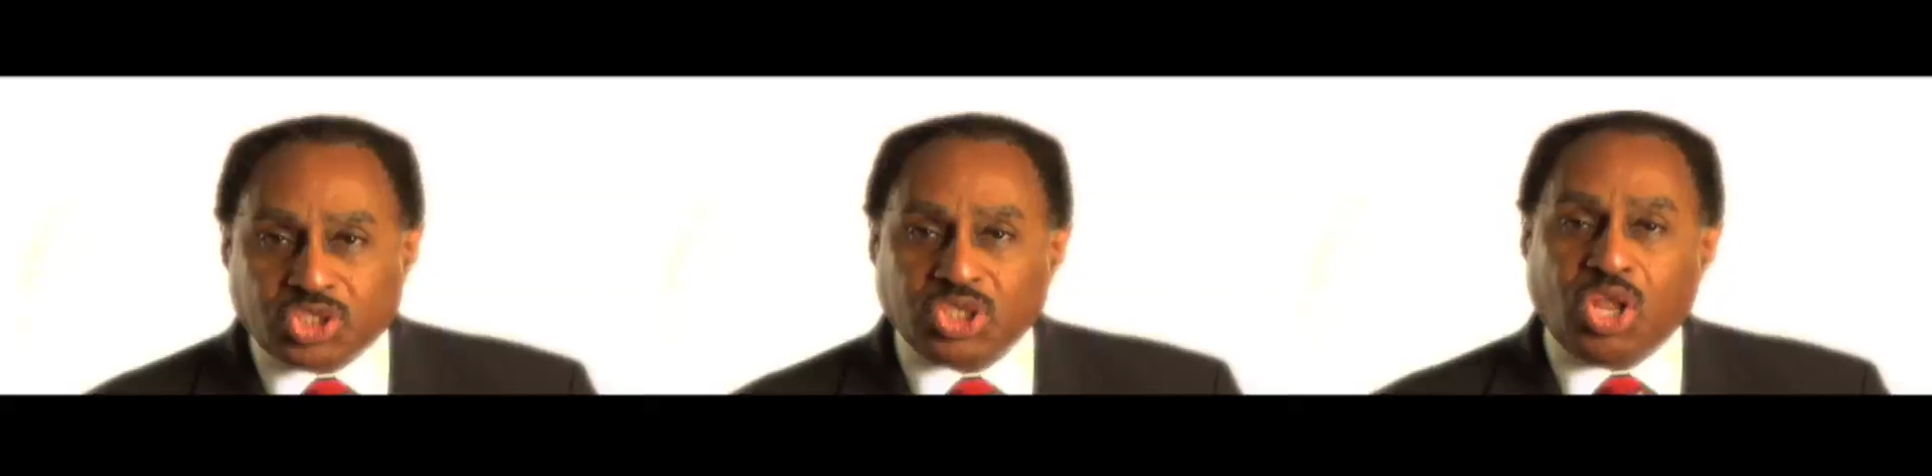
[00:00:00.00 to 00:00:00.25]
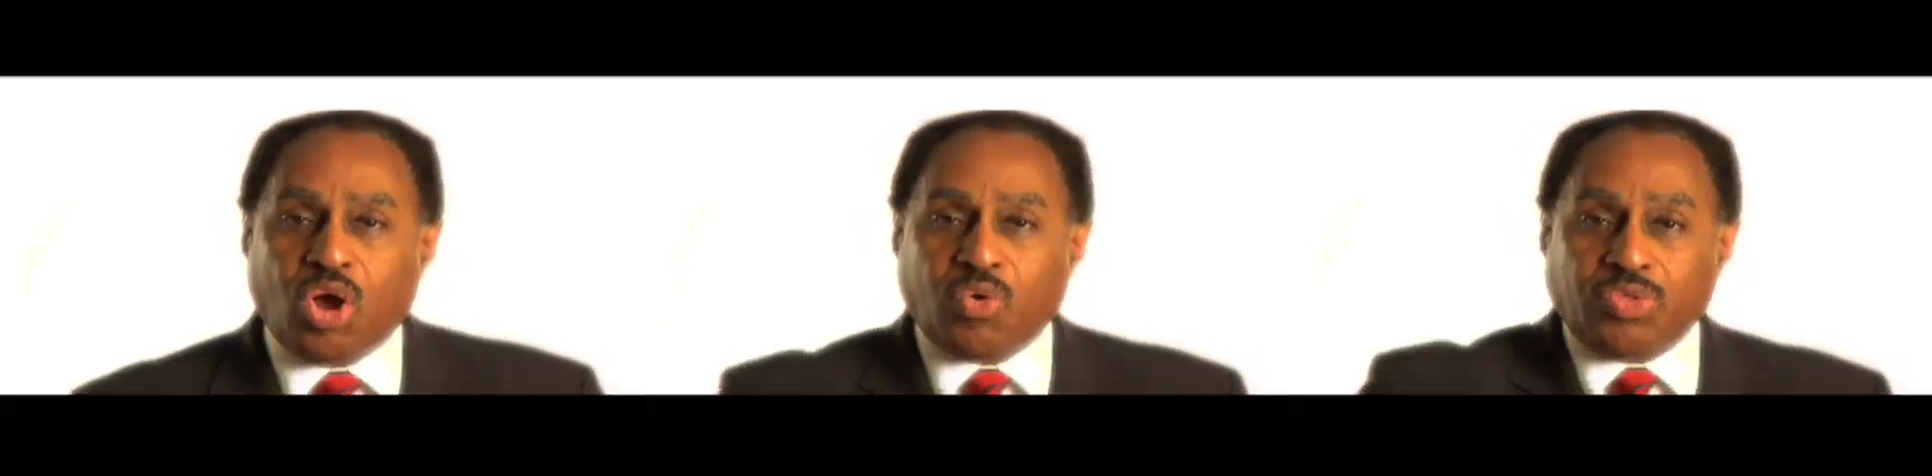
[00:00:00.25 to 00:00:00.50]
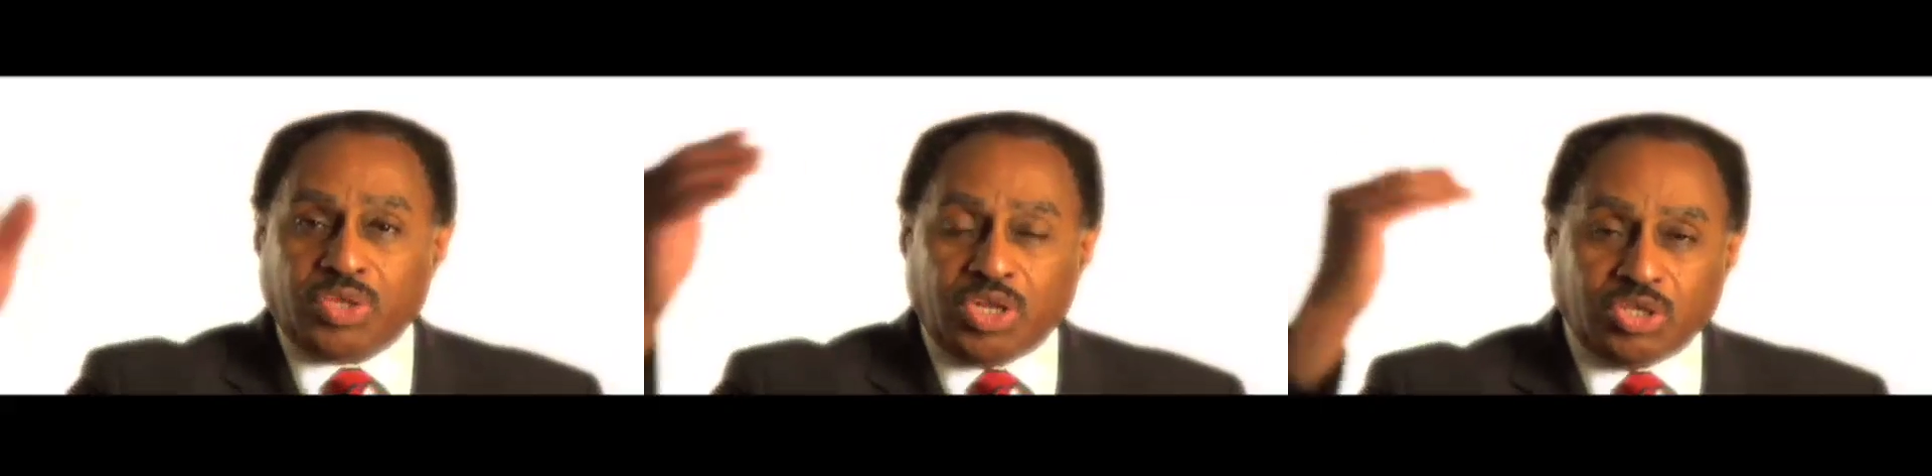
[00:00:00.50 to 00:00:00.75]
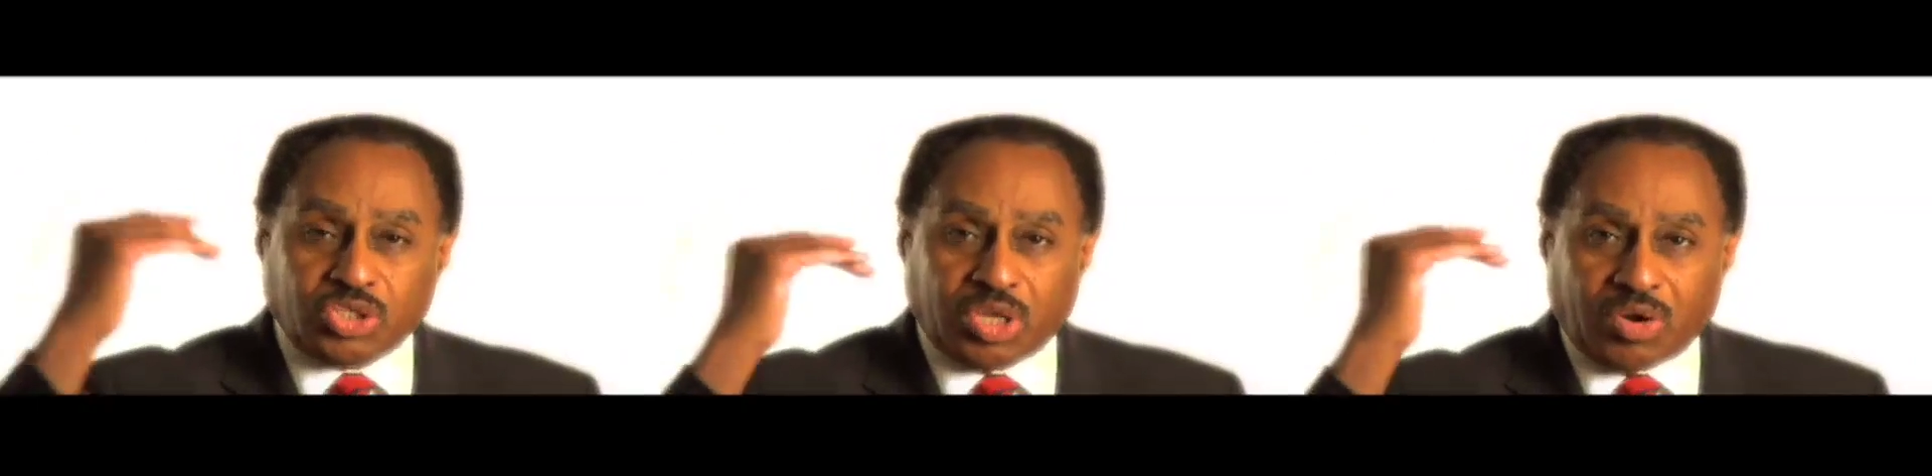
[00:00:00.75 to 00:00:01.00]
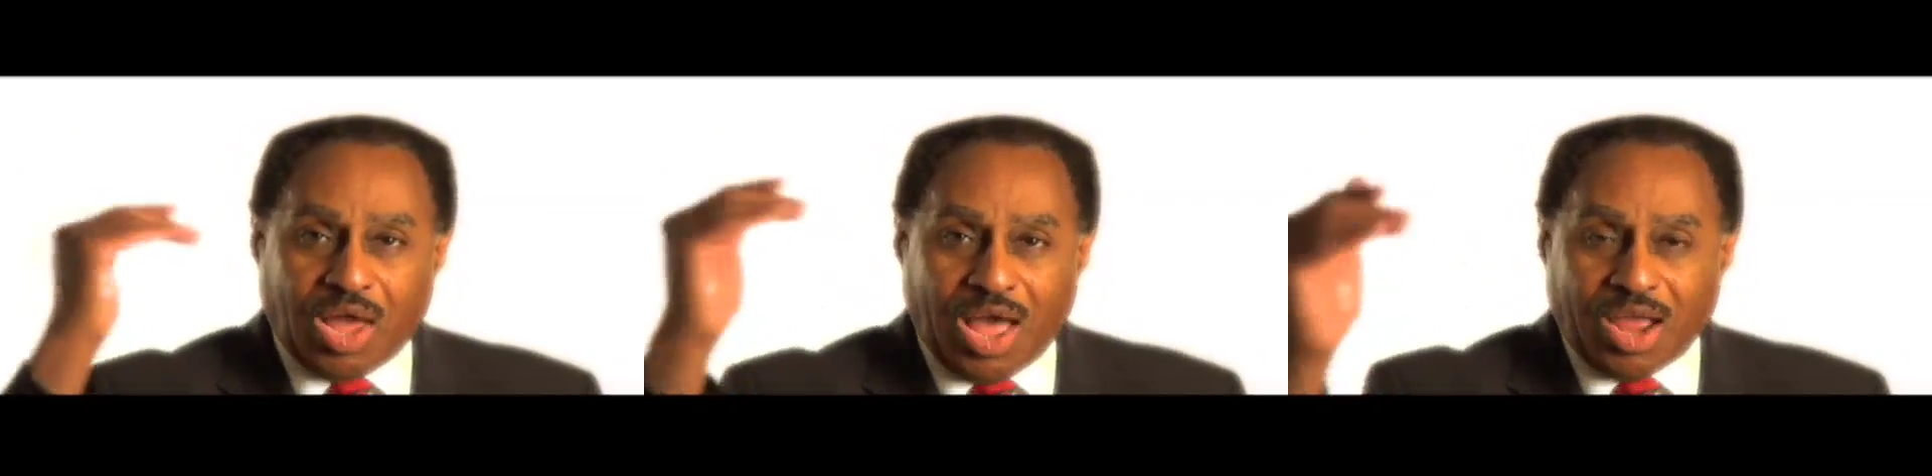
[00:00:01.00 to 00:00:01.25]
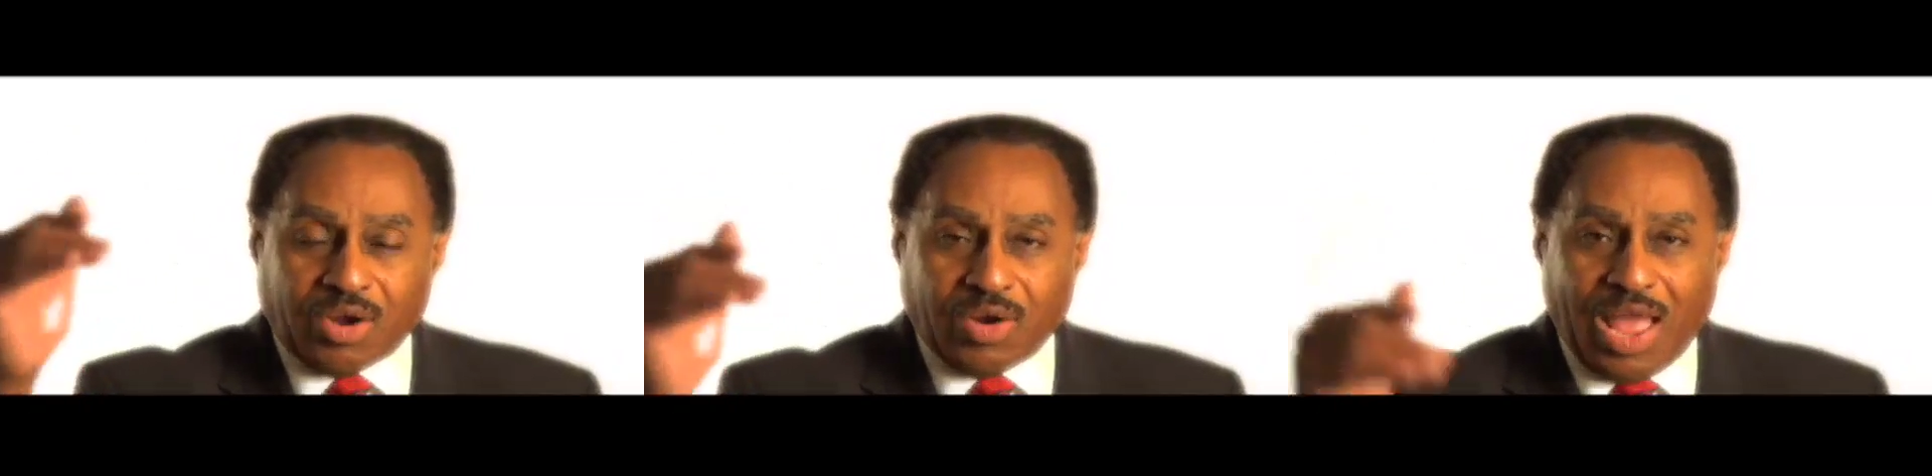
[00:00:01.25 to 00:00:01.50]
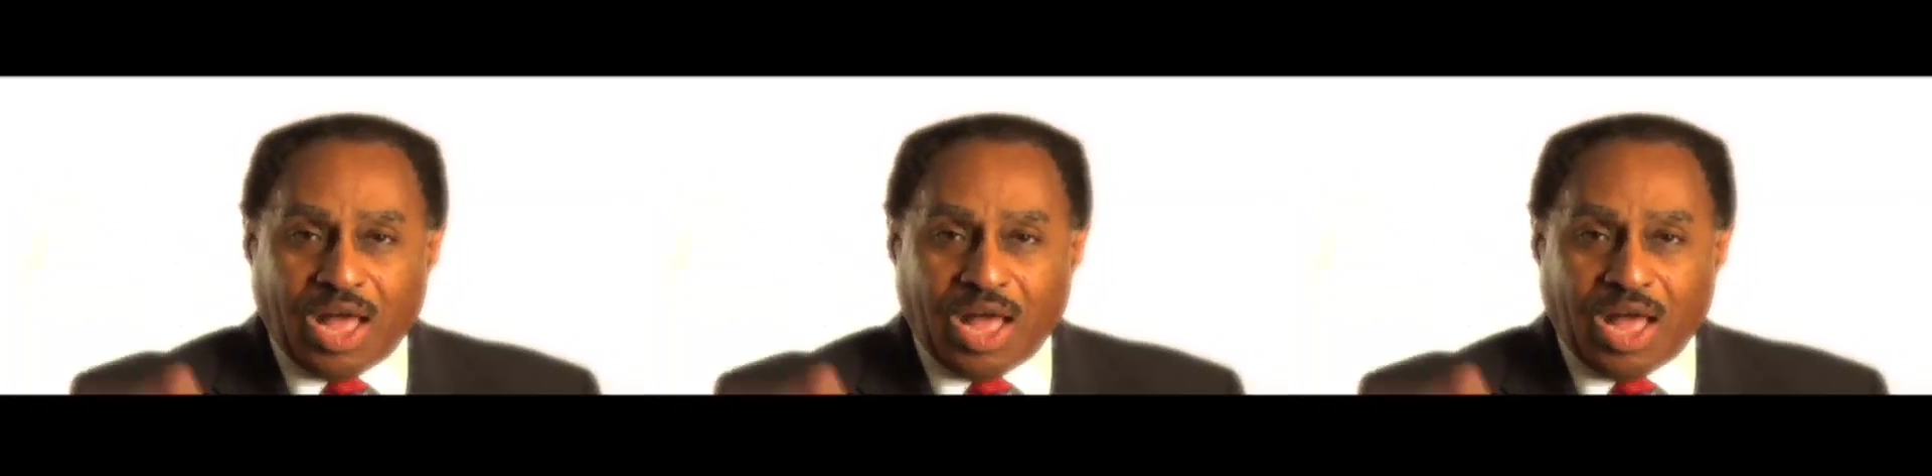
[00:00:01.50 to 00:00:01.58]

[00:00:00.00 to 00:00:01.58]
slower than those that are higher